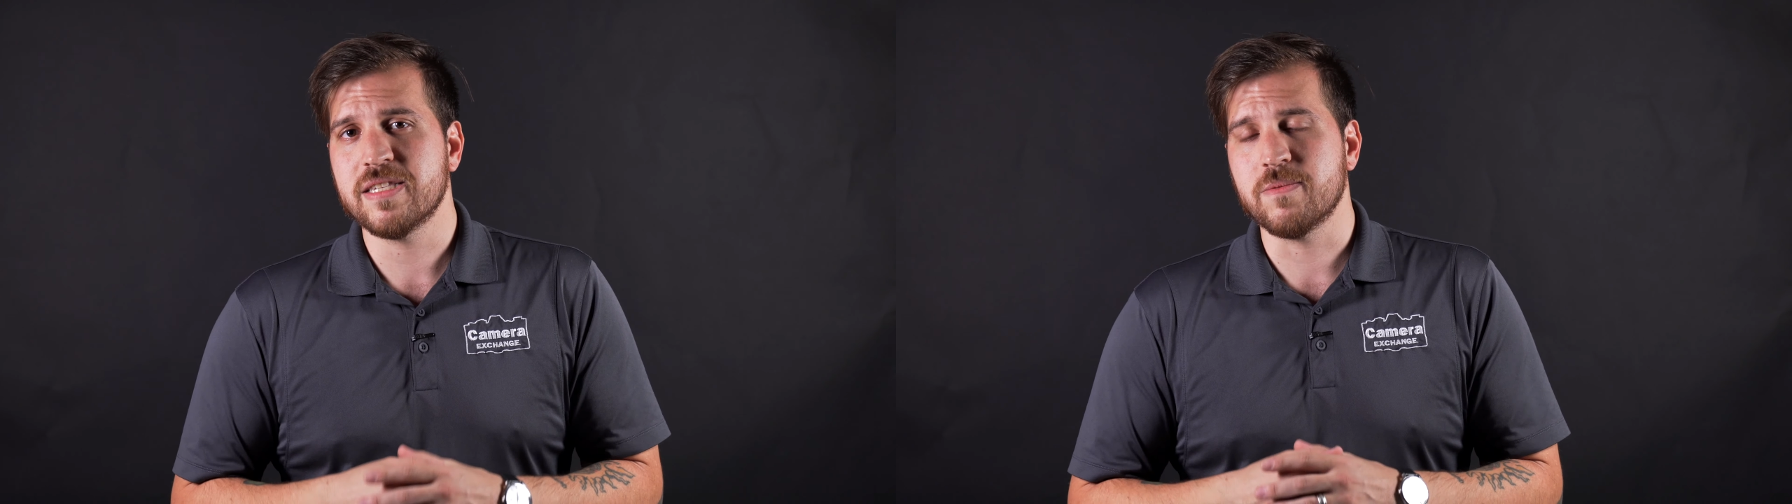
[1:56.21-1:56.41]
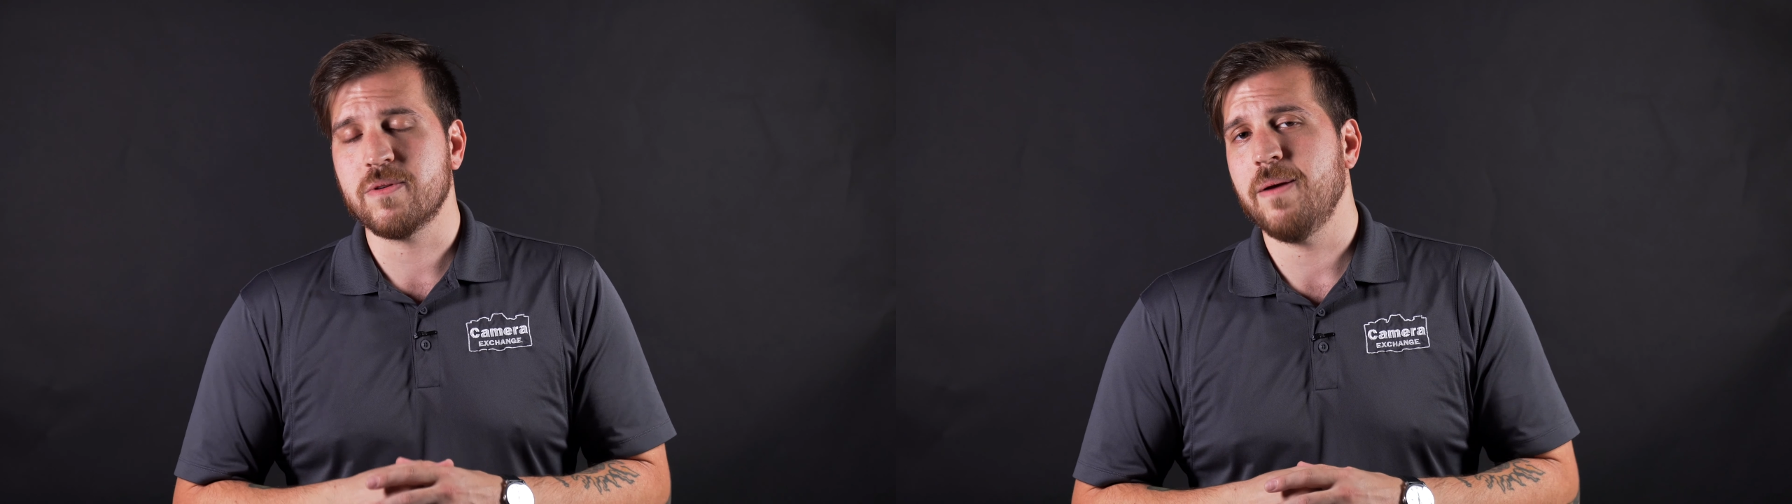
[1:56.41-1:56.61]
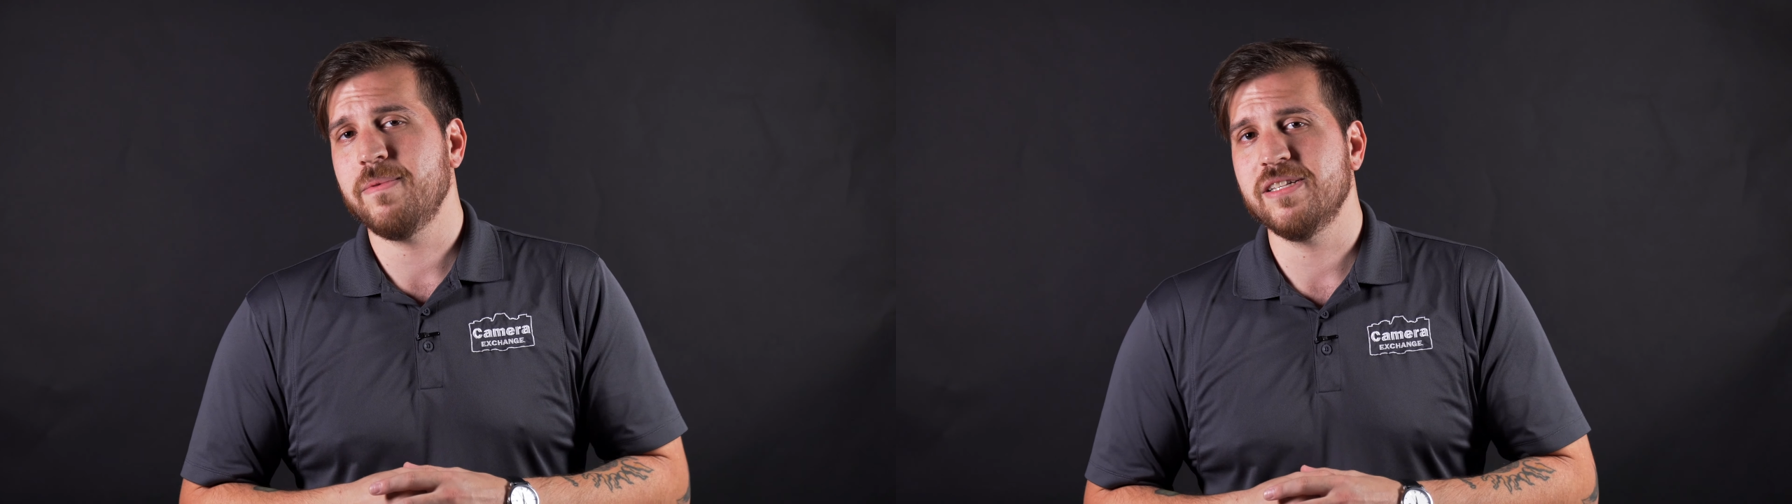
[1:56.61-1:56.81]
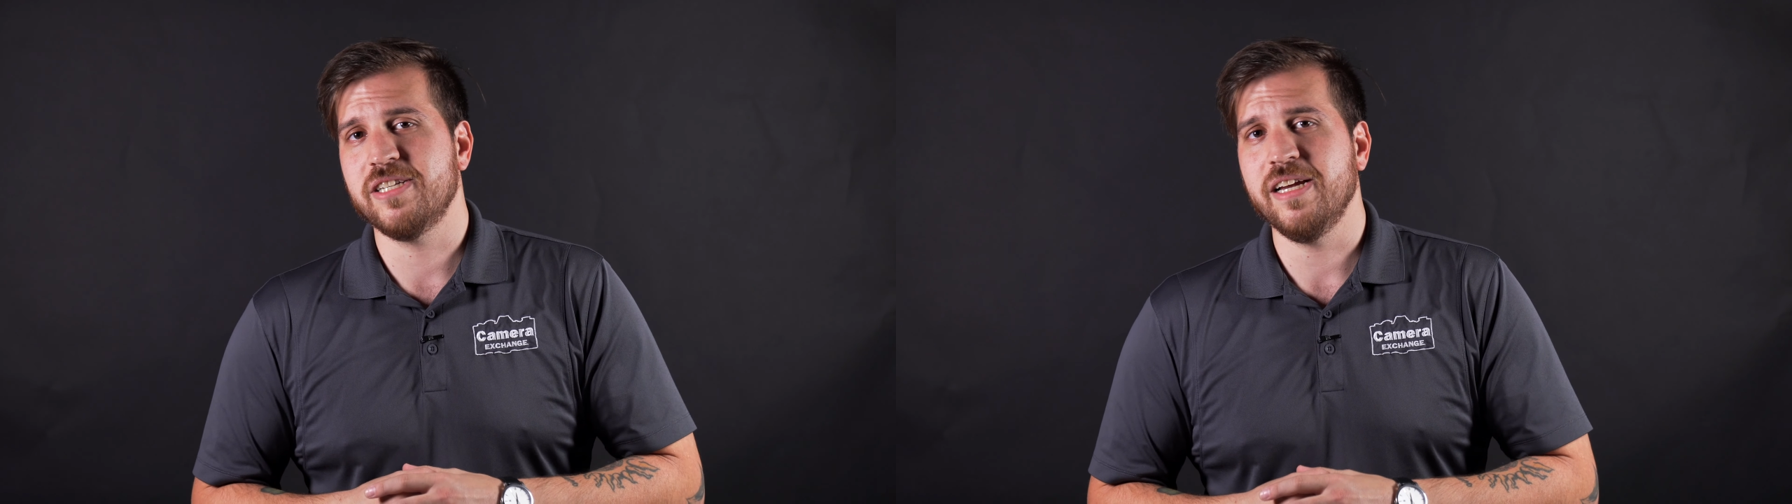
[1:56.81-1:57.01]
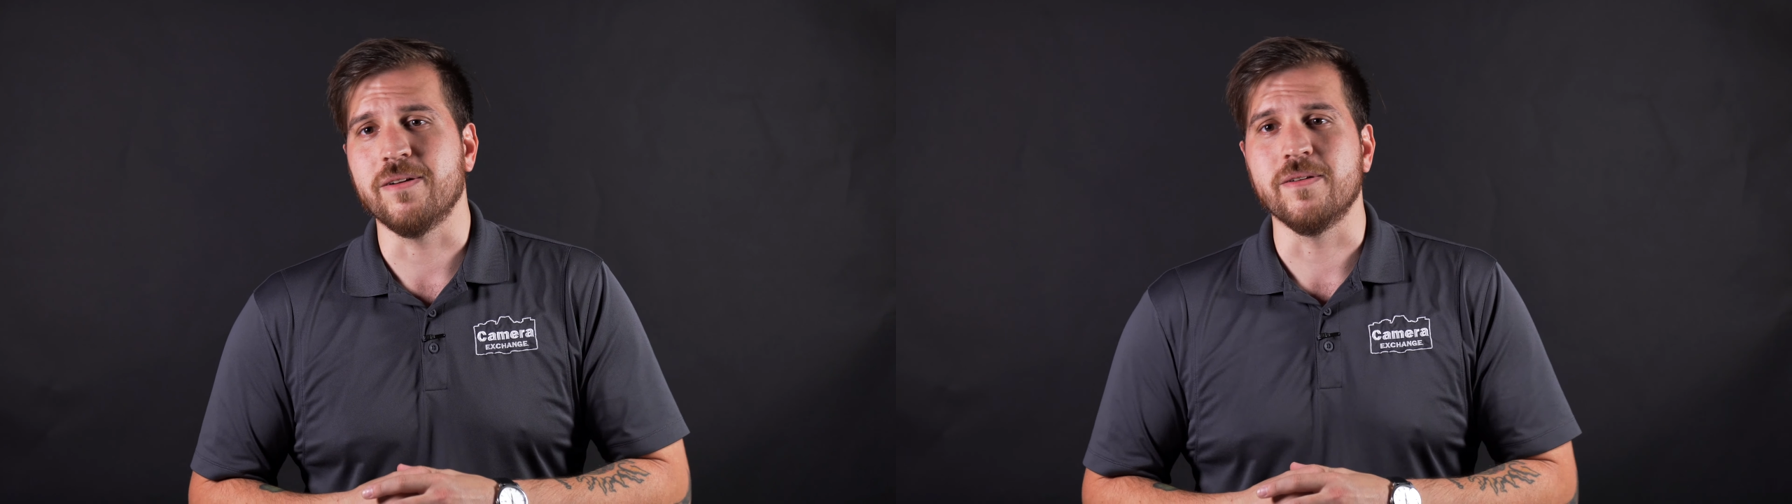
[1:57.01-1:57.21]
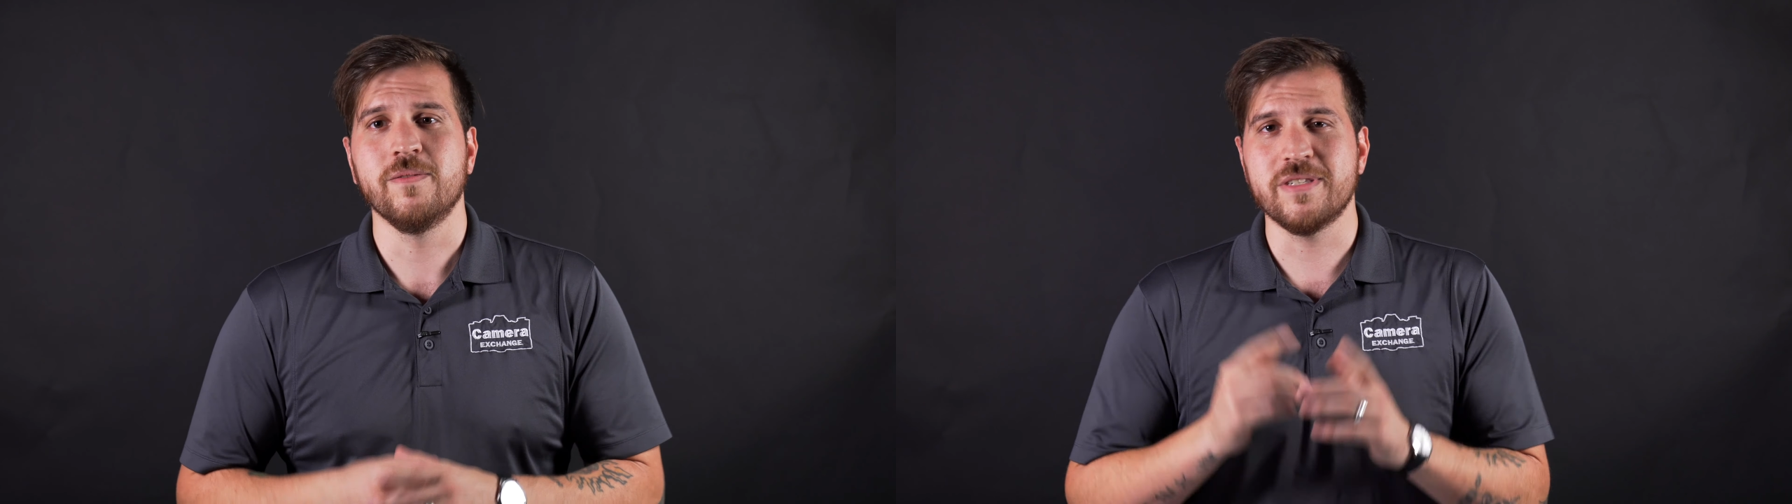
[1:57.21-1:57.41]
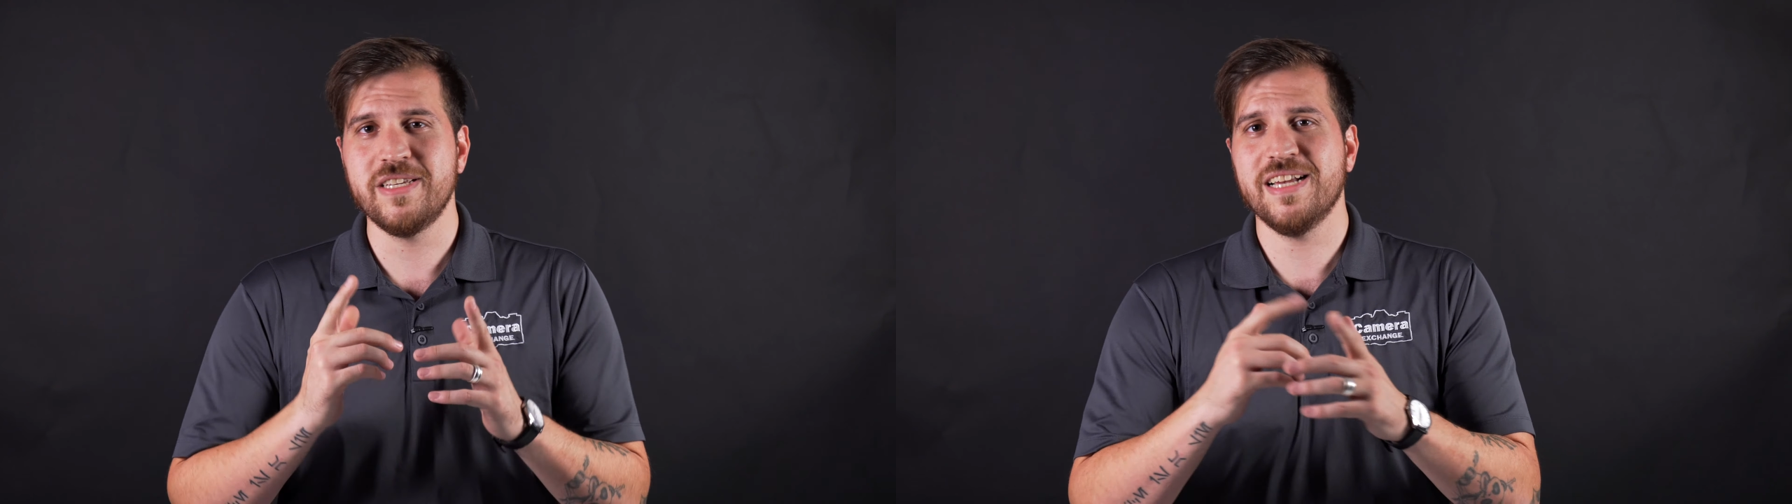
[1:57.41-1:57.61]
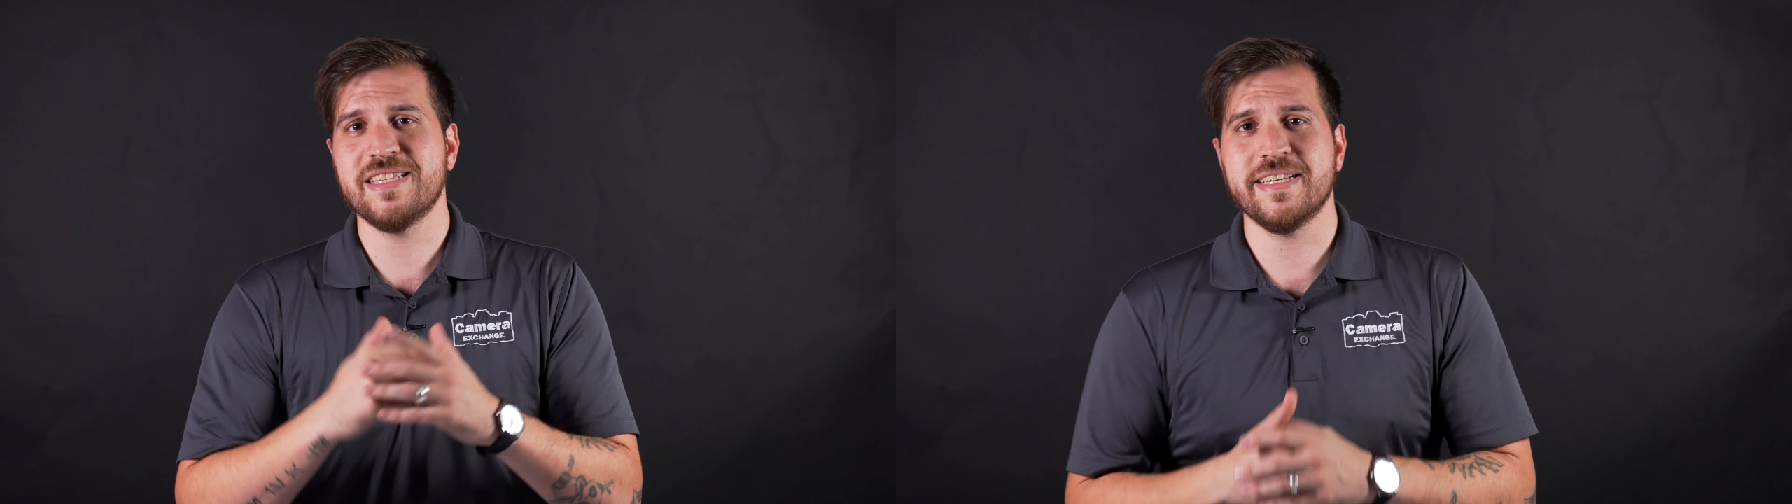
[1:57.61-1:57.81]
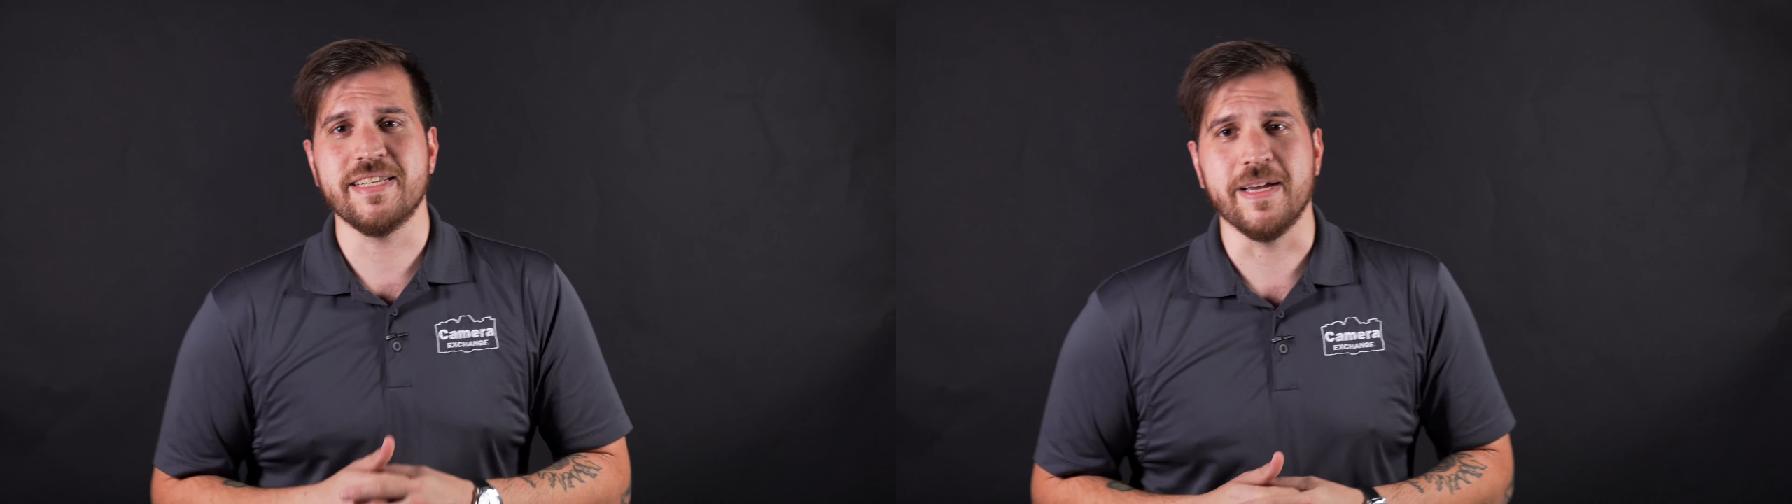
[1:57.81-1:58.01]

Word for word: and subscribe to the channel. We'll see you guys next